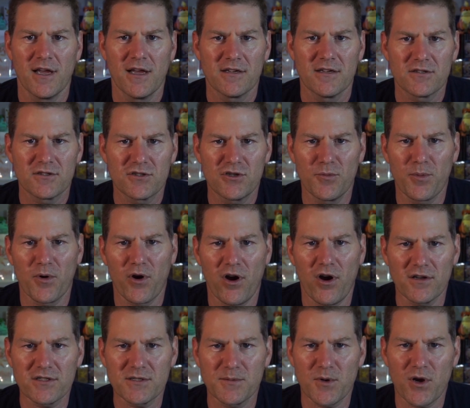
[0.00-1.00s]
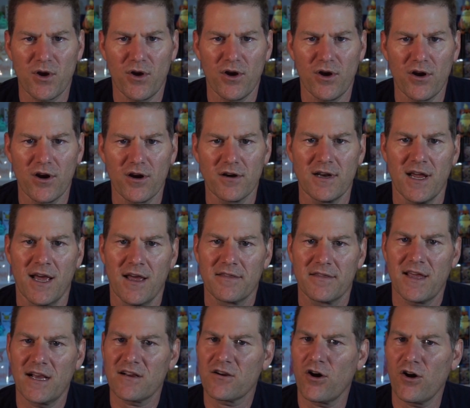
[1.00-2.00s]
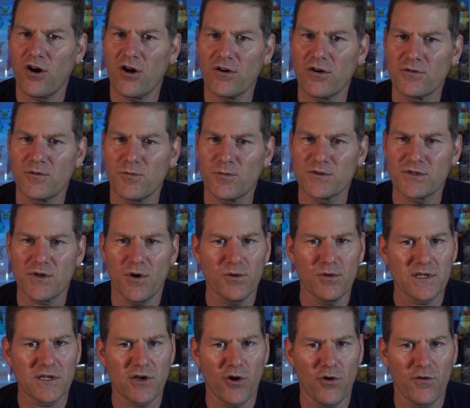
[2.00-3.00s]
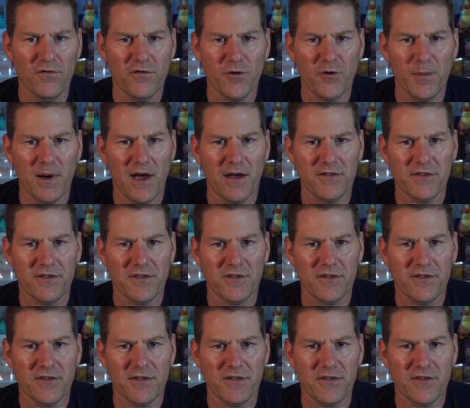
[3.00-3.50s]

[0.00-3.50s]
Super awesome card. That card was only going for about